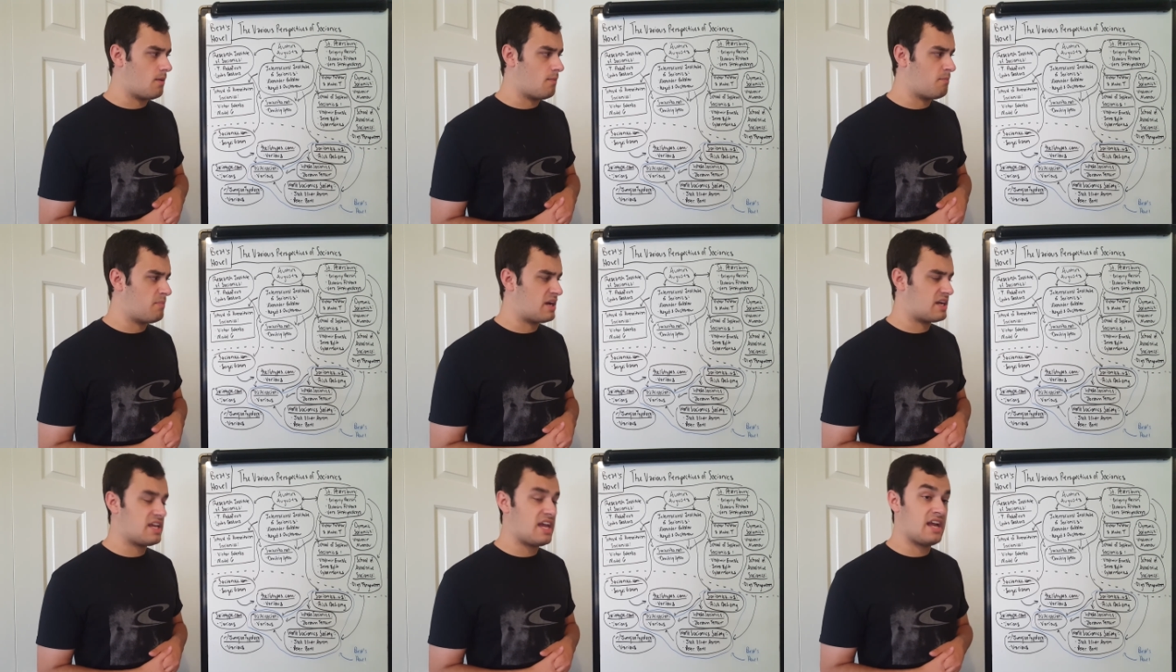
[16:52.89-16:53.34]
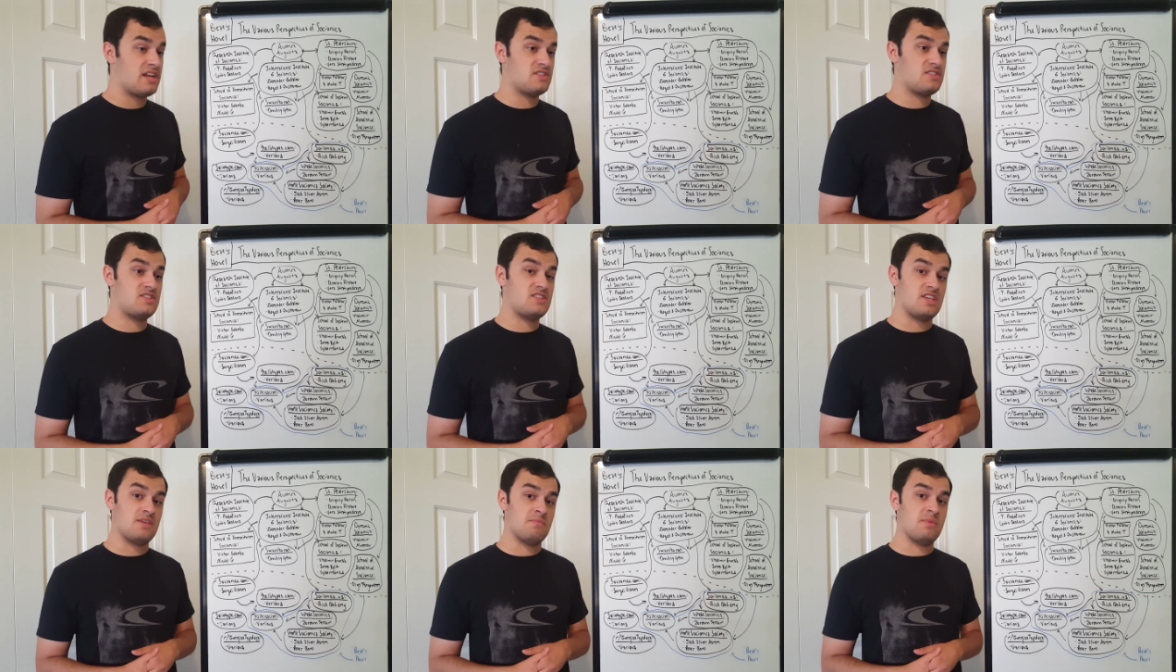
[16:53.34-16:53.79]
but can
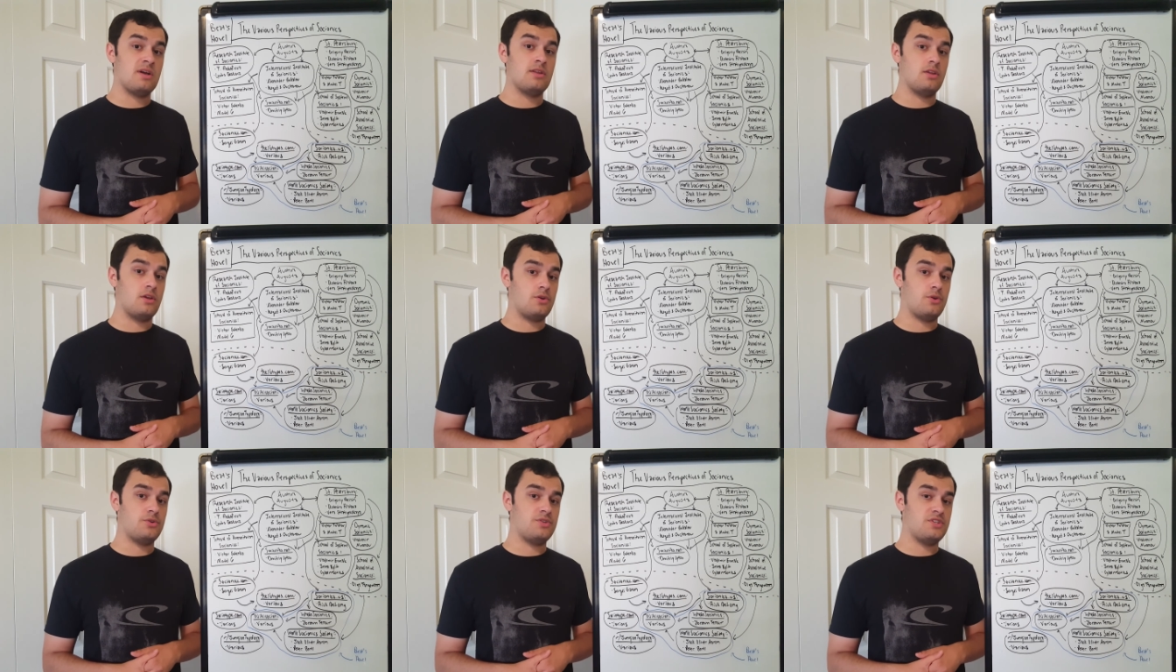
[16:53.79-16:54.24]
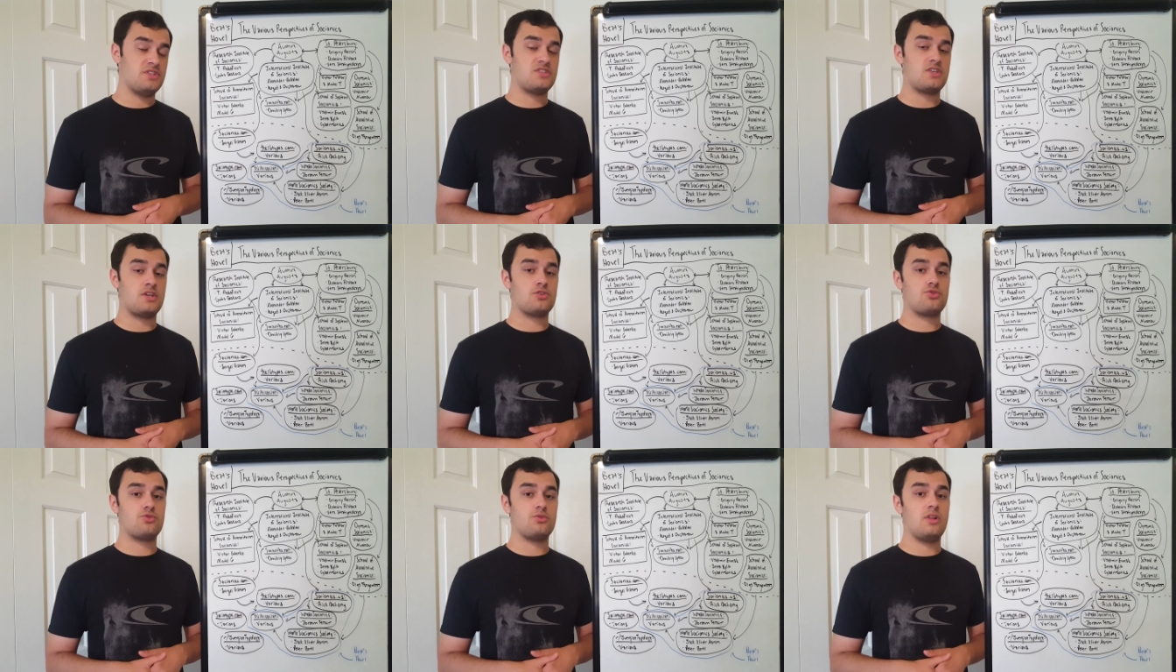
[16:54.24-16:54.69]
seem a little
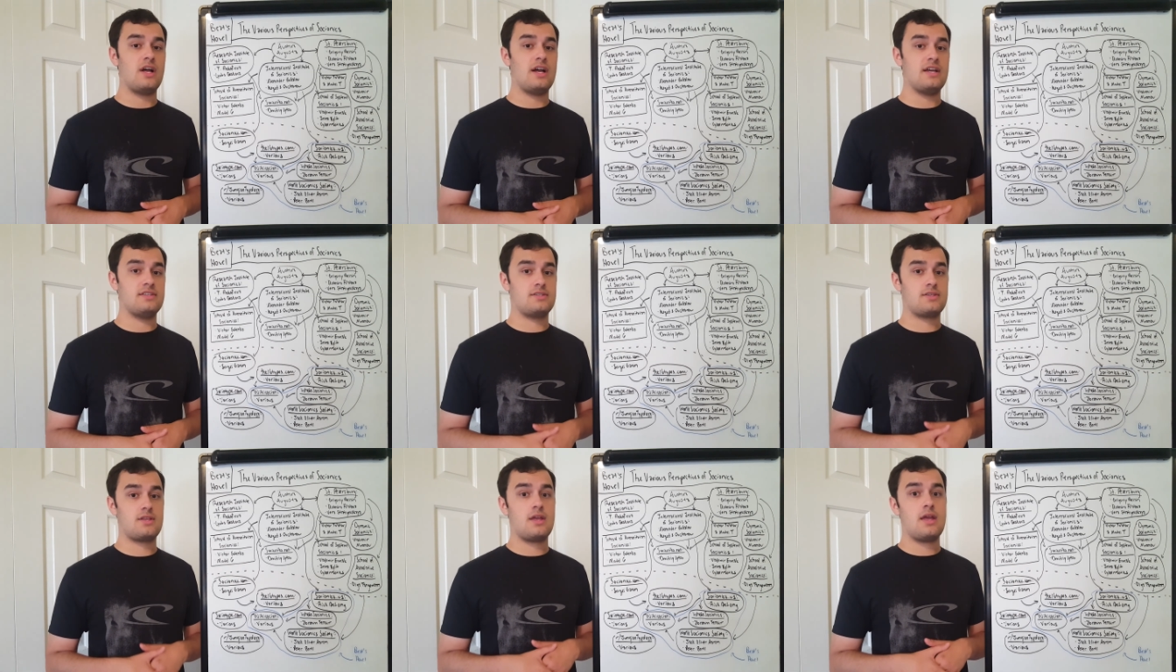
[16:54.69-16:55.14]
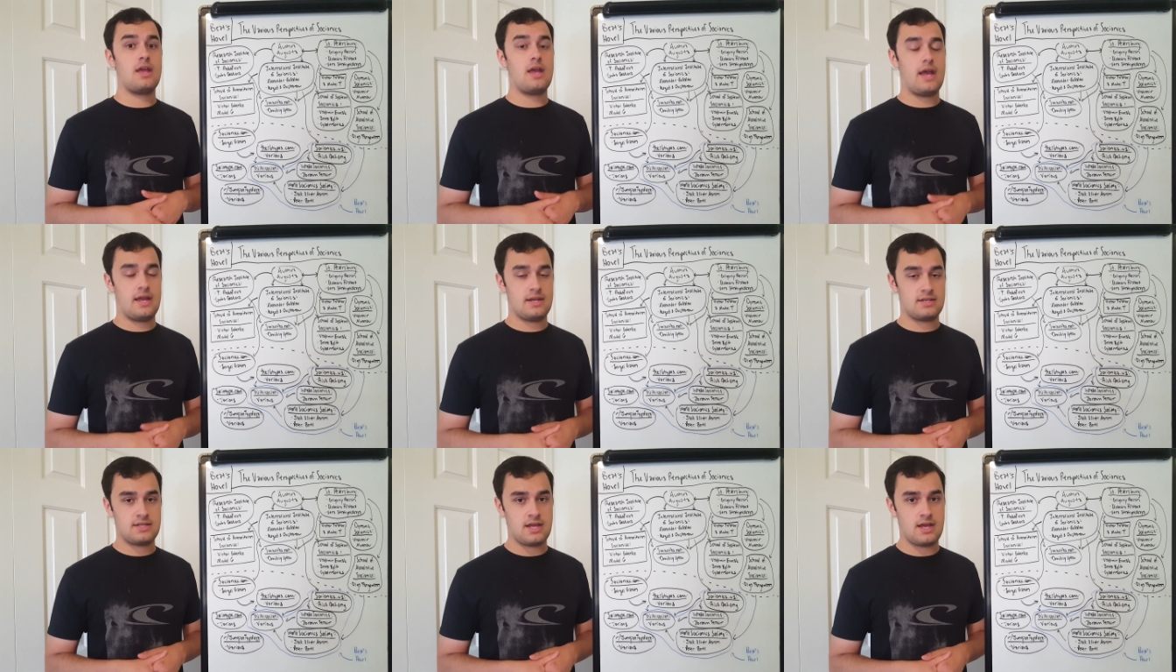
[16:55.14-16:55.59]
decentralized
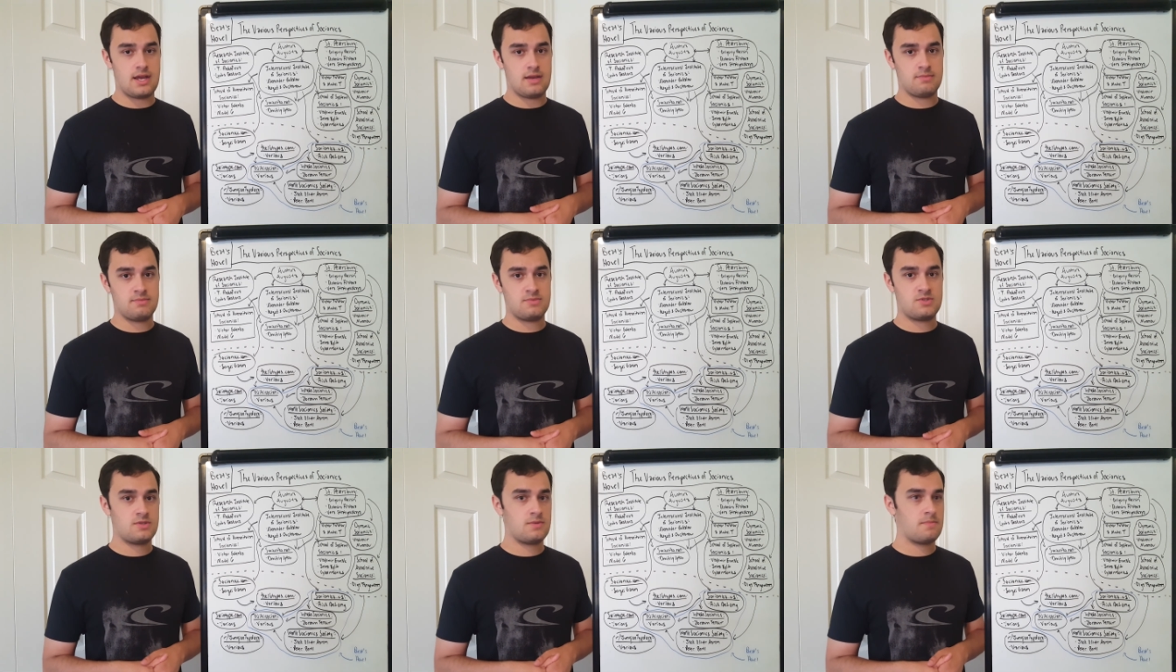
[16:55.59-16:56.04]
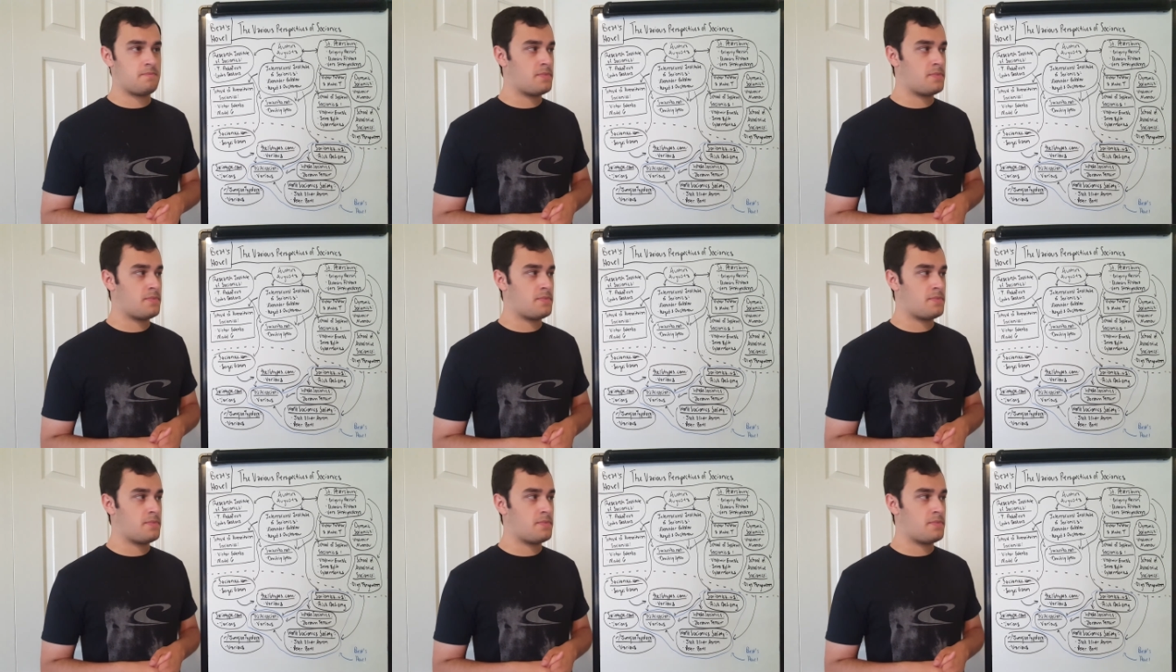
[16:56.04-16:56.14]
at times.